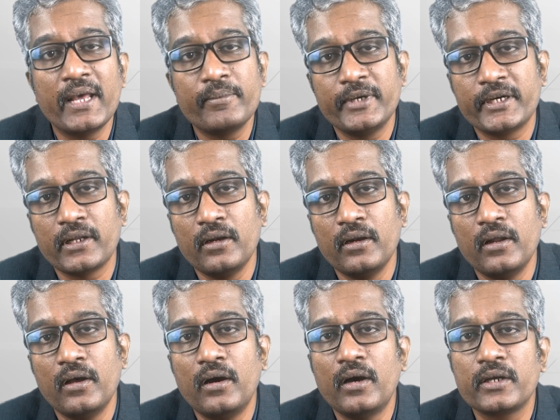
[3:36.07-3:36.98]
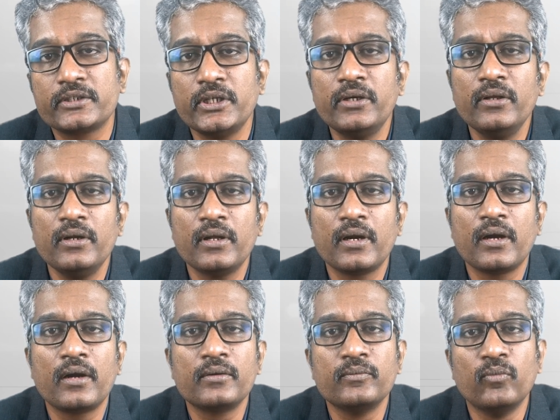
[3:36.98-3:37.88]
metal or scheduler
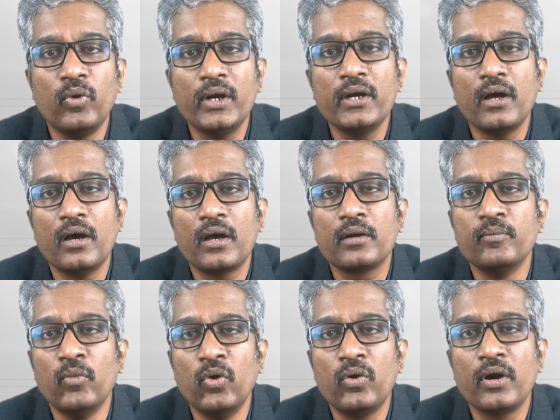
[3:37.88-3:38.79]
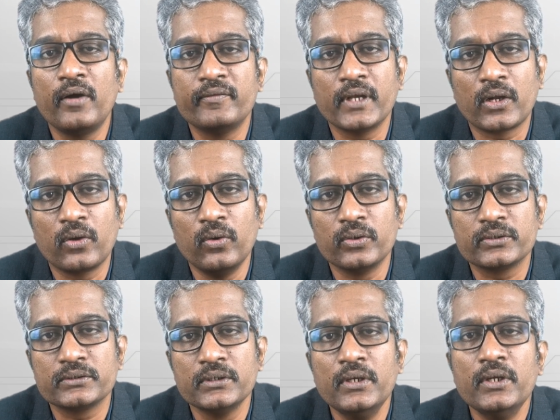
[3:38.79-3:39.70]
on one or more of the
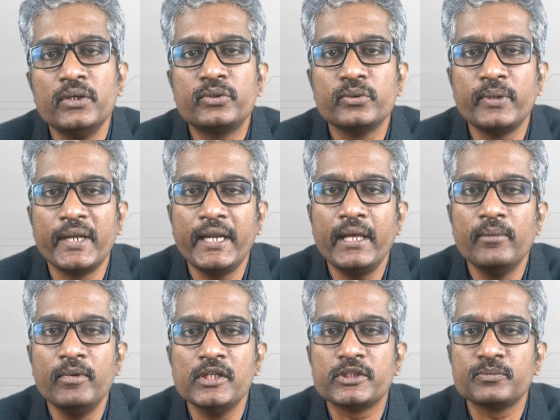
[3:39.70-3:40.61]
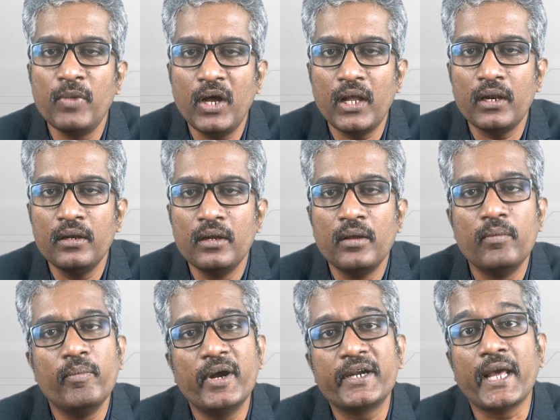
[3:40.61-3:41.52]
cores to enable small
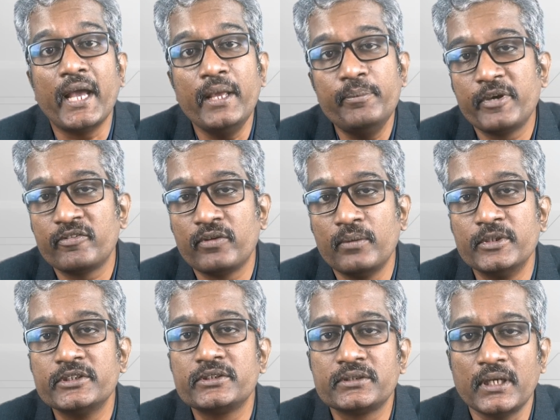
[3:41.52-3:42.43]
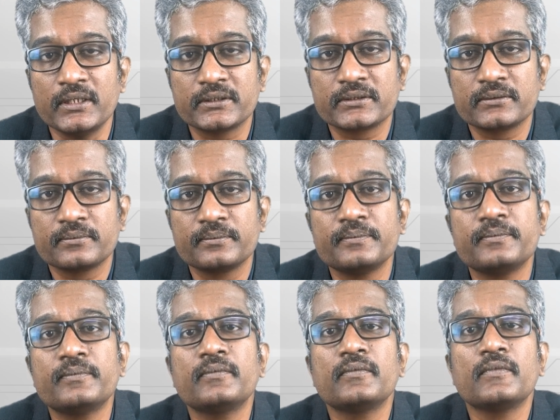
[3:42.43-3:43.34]
but high performance tasks.
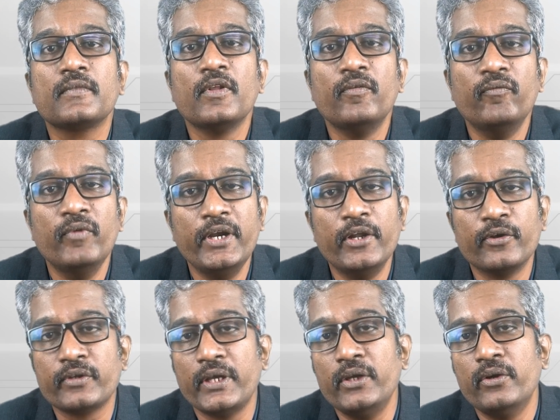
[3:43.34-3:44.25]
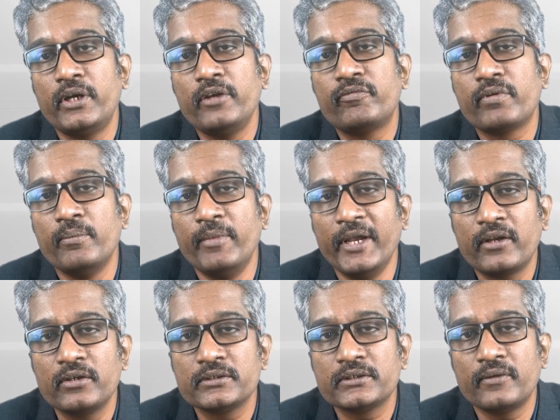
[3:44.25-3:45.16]
Windows IoT from
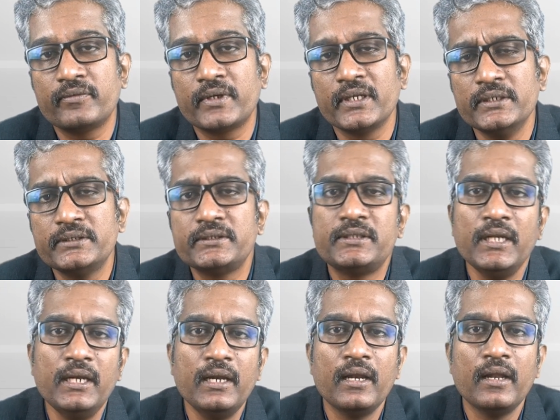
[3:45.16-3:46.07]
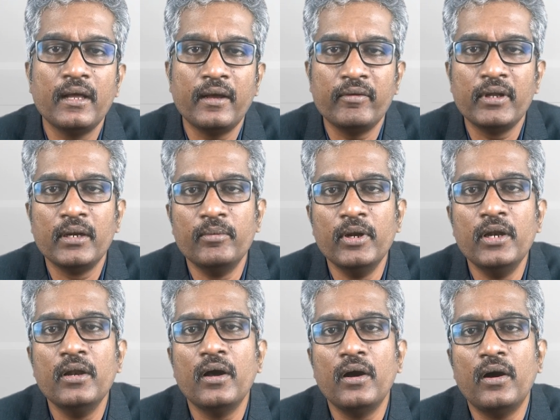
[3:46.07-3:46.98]
Microsoft is still available
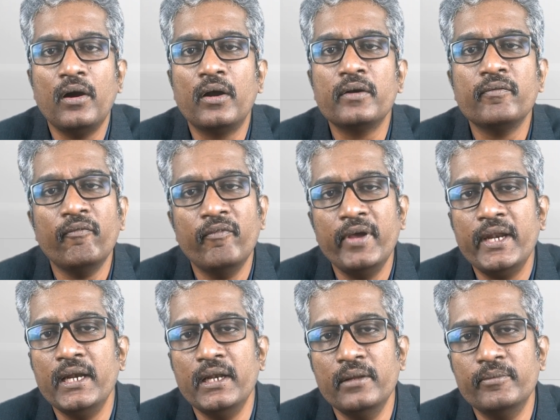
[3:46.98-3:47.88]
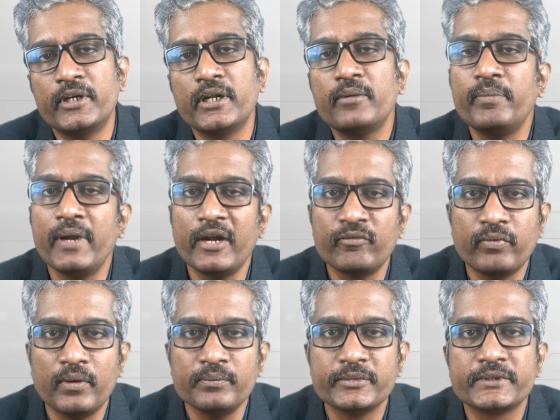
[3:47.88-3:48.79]
on very limited
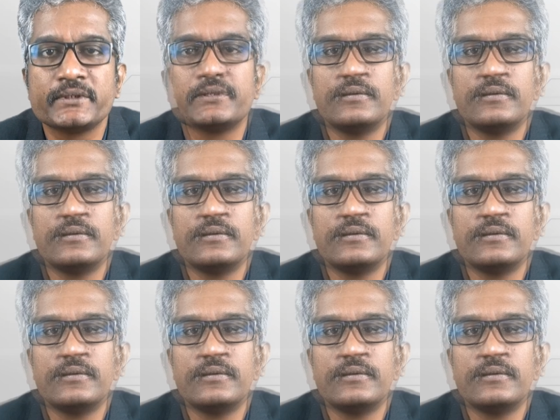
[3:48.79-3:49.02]
platforms.